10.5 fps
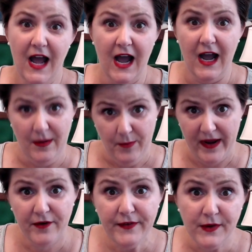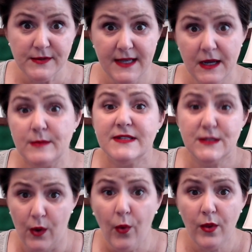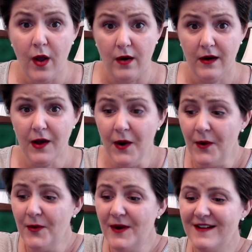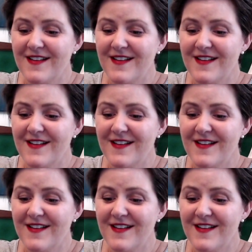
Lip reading: I paired those up so long ago